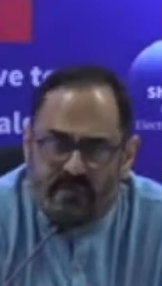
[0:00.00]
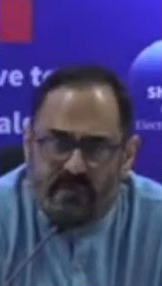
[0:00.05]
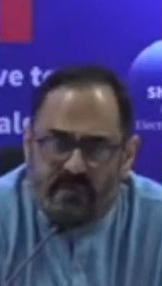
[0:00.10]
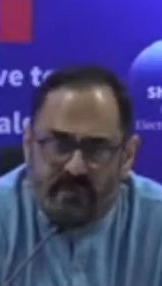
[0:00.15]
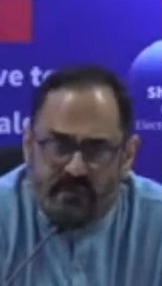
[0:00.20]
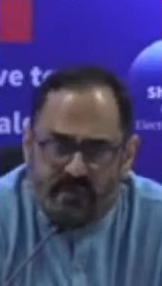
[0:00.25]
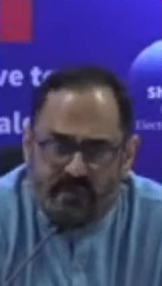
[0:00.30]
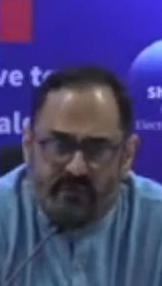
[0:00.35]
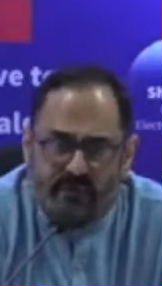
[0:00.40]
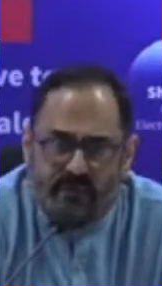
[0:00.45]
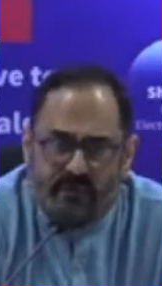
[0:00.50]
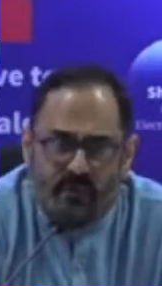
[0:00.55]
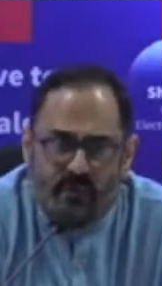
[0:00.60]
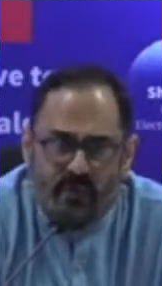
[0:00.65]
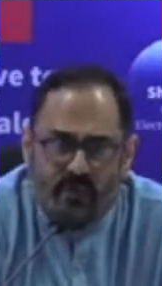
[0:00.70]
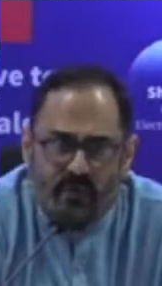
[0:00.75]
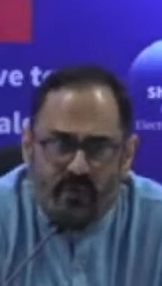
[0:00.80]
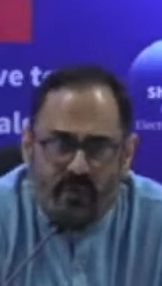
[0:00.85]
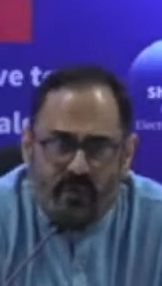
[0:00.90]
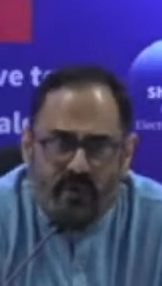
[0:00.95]
and therefore
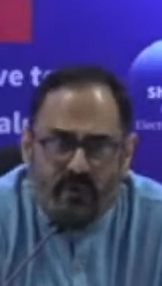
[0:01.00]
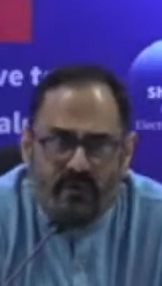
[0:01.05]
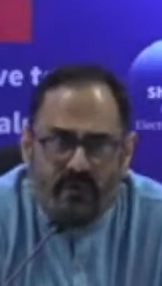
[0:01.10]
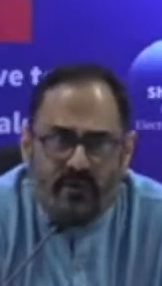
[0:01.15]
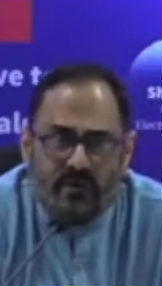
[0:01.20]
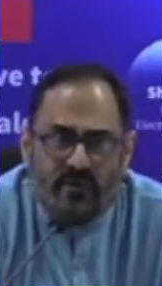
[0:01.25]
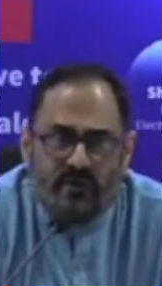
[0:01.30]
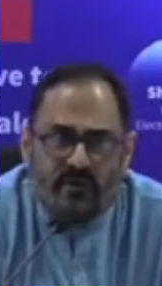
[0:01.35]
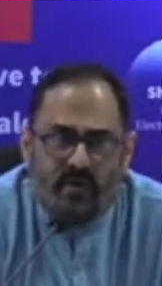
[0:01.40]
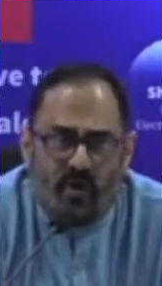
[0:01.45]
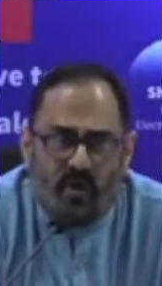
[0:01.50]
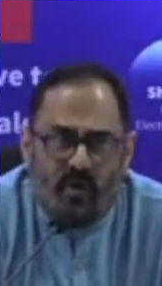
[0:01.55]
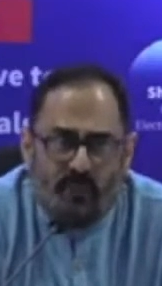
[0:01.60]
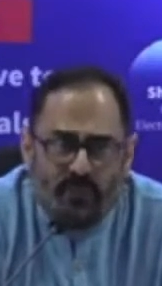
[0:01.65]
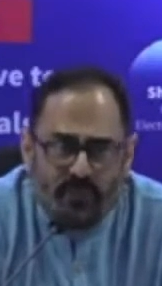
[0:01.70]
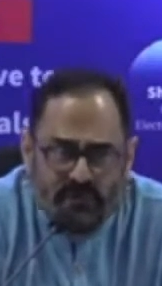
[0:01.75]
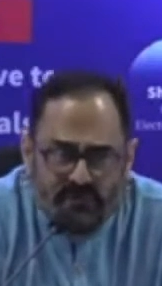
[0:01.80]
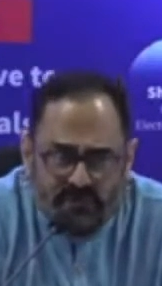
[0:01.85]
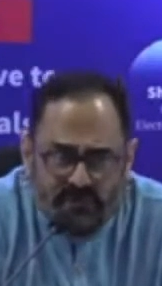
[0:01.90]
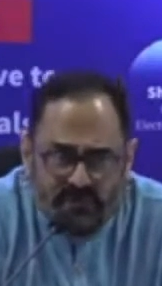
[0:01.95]
the
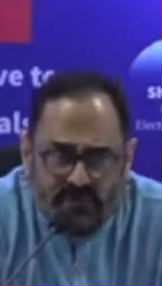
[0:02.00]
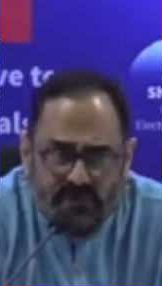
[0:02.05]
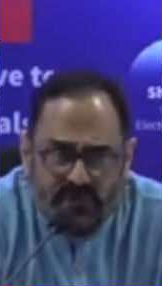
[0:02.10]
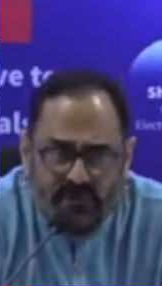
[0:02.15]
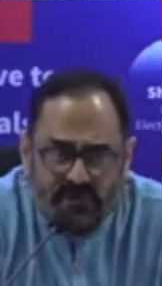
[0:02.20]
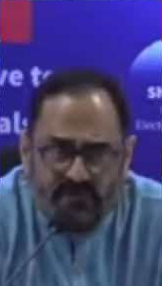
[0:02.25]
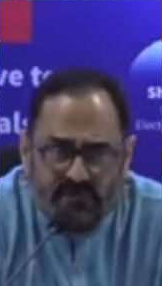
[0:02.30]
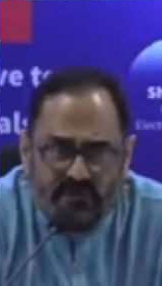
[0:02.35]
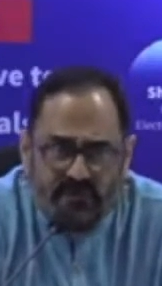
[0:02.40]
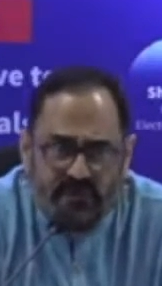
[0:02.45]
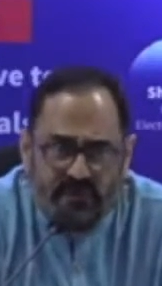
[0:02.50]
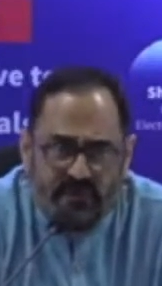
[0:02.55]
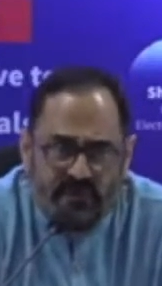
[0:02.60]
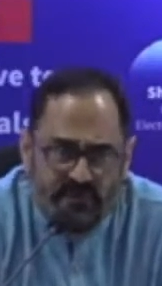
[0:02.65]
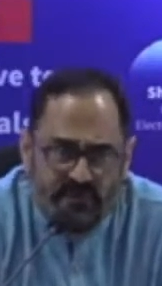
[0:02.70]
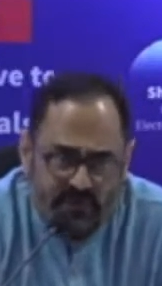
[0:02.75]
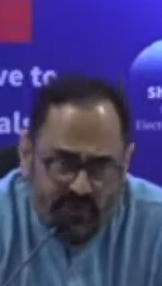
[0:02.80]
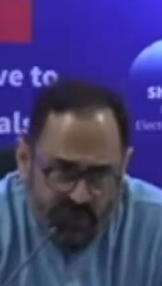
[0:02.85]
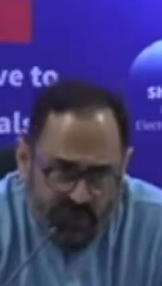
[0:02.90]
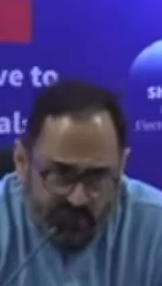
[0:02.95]
competition intensity,
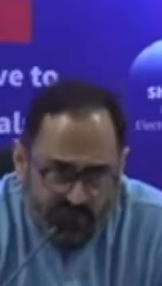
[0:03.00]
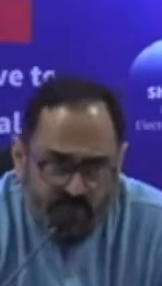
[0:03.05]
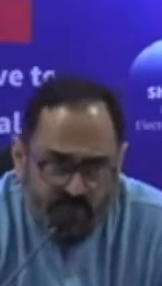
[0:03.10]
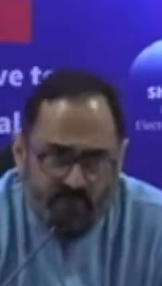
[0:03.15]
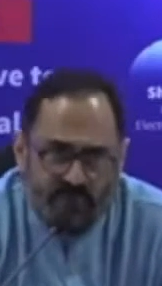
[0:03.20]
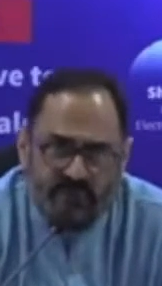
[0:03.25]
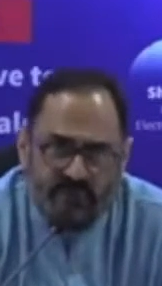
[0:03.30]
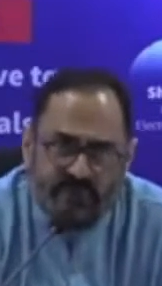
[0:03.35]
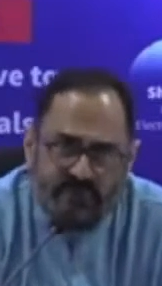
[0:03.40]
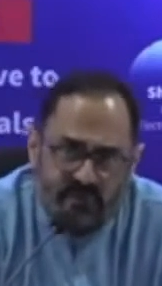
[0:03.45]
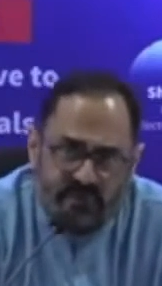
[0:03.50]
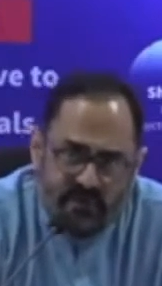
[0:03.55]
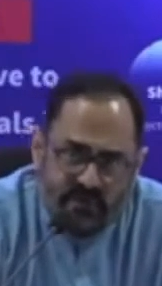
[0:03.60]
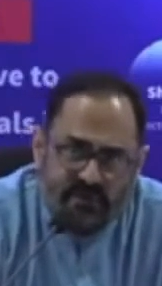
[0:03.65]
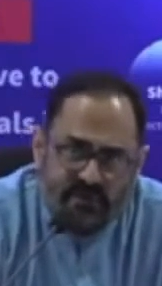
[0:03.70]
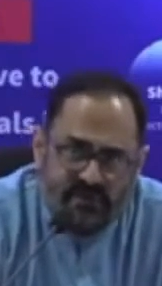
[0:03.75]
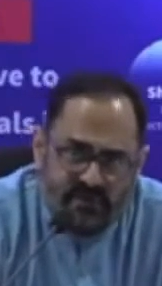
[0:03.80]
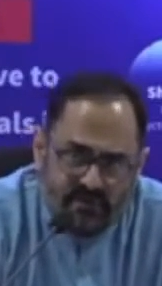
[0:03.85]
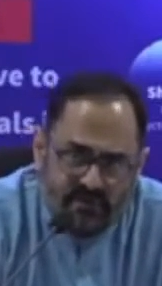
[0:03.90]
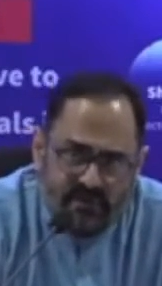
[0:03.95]
therefore the skill
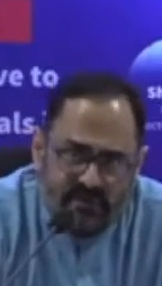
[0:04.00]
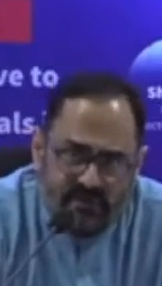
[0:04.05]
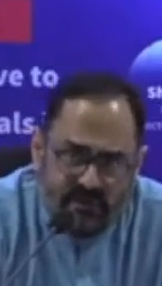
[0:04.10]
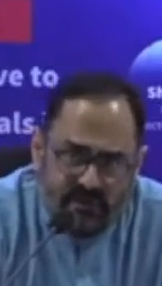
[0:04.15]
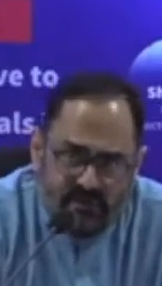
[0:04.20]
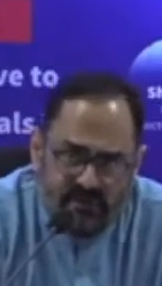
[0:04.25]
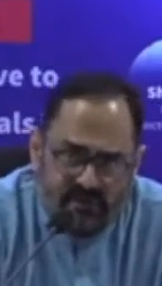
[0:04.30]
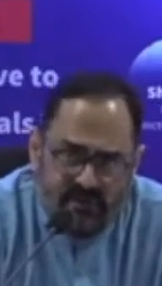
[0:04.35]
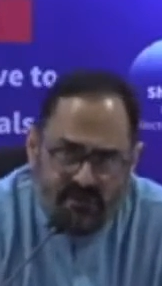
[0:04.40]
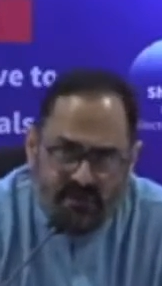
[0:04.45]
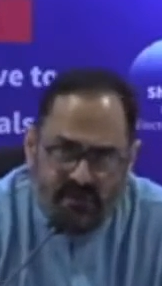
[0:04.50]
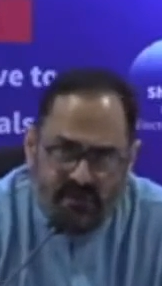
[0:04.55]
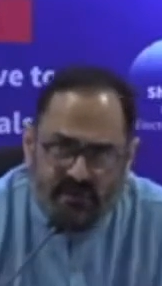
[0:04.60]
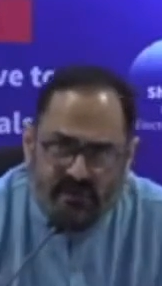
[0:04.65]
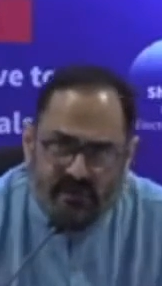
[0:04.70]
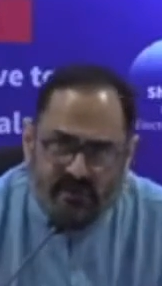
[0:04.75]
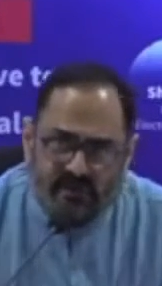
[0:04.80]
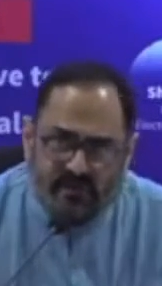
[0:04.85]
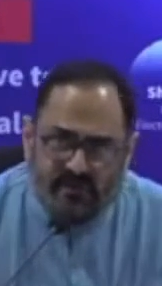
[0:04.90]
intensity is